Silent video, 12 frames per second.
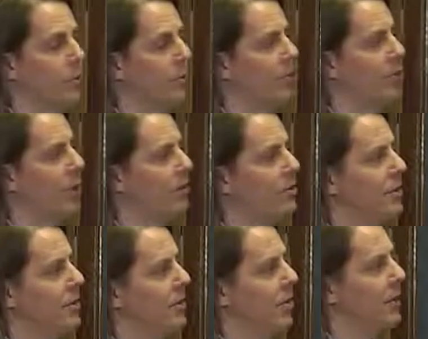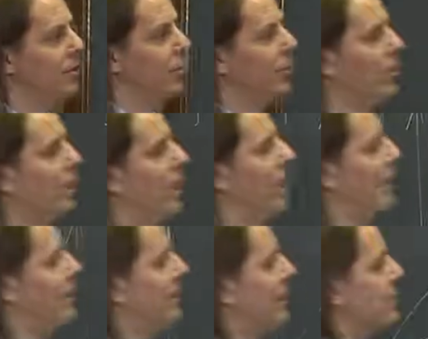terminal velocity for the heavier ball.
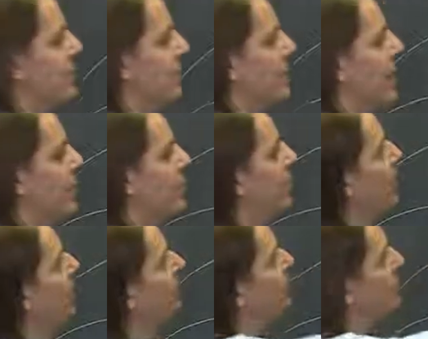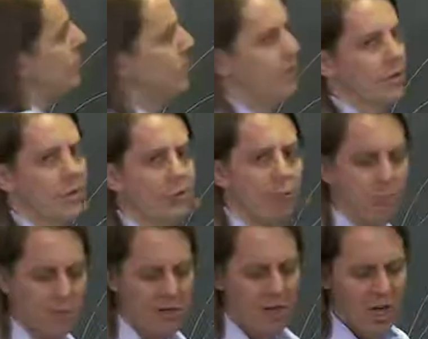And I've actually calculated them just using this
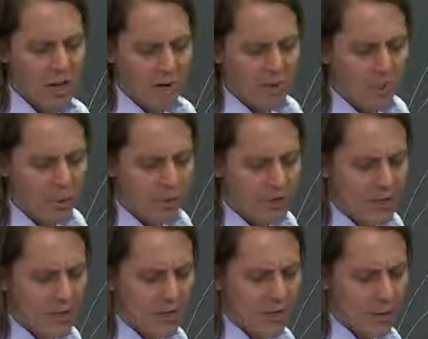formula. For the